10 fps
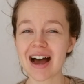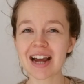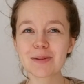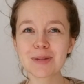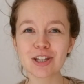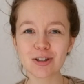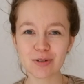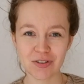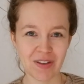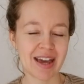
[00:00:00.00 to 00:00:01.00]
I am a
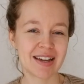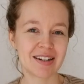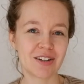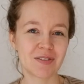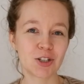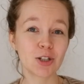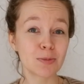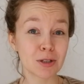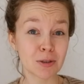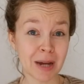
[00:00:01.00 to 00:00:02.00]
huge fan of a
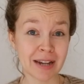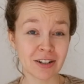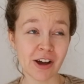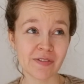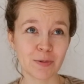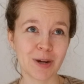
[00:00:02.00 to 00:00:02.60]
tubular bind-off.